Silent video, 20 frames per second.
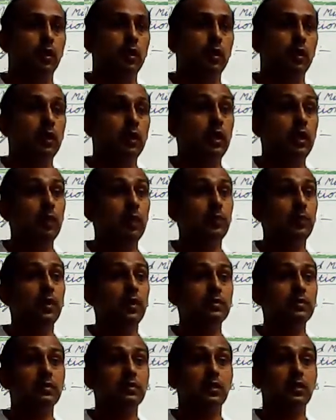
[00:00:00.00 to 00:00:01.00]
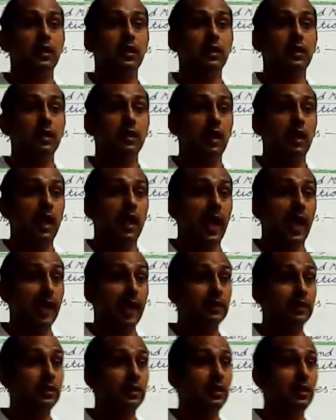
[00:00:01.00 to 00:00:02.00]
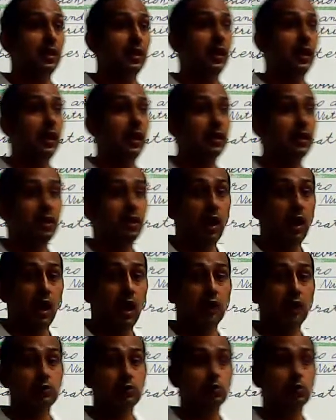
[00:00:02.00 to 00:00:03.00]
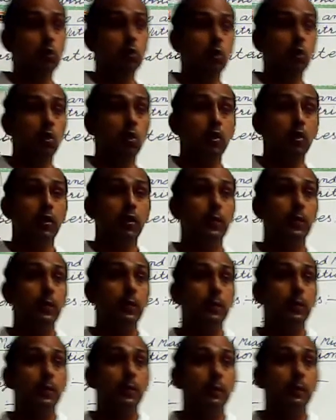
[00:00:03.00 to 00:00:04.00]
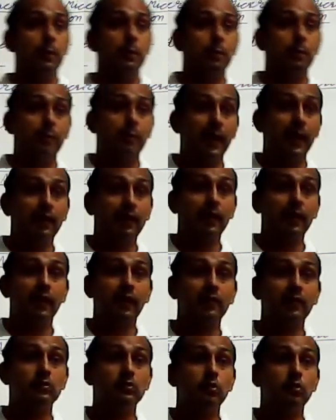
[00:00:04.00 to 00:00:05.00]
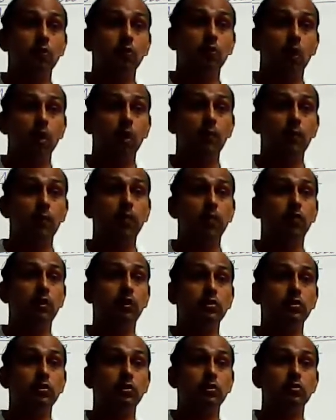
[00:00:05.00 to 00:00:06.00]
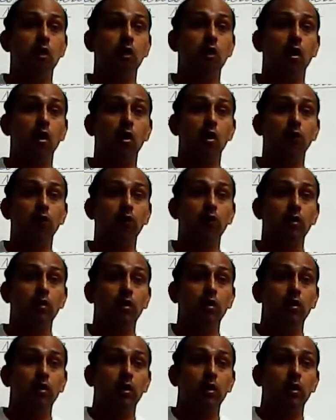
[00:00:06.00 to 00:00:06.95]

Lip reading: keeps the skin healthy. It also maintains normal functions of